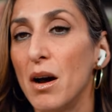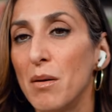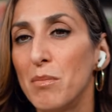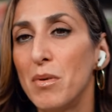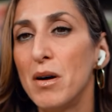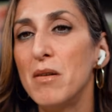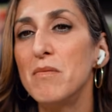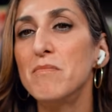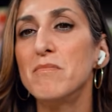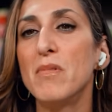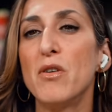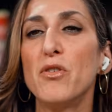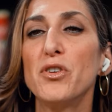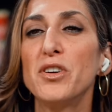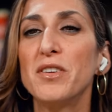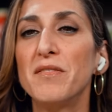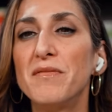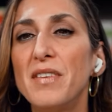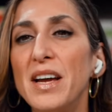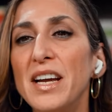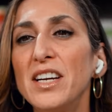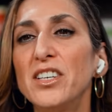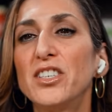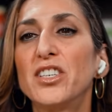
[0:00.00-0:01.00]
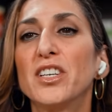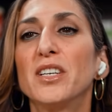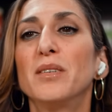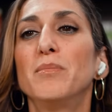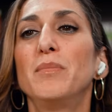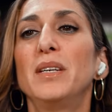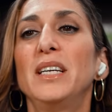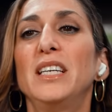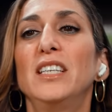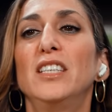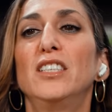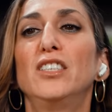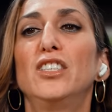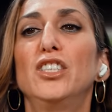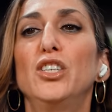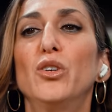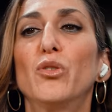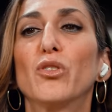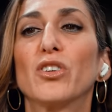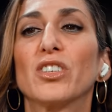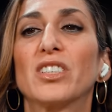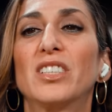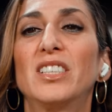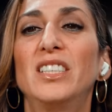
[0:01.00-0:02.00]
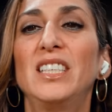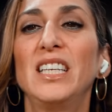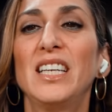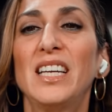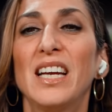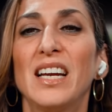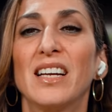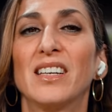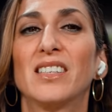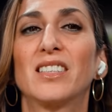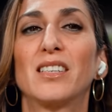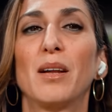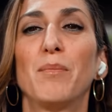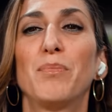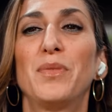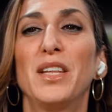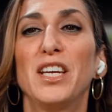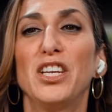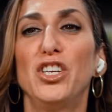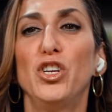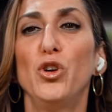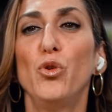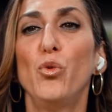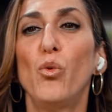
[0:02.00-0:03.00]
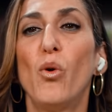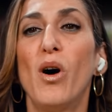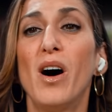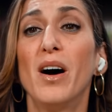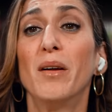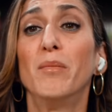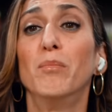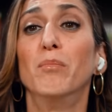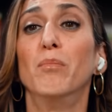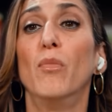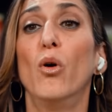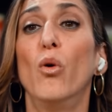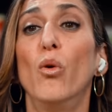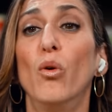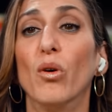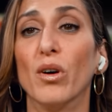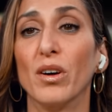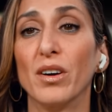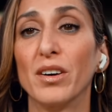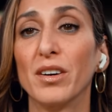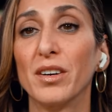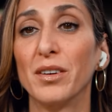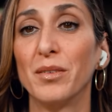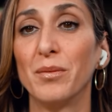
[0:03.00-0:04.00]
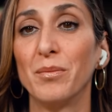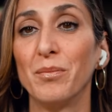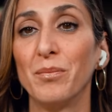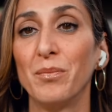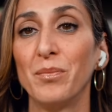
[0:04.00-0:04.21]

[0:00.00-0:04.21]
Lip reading: But motivation means you are seeking something you want more.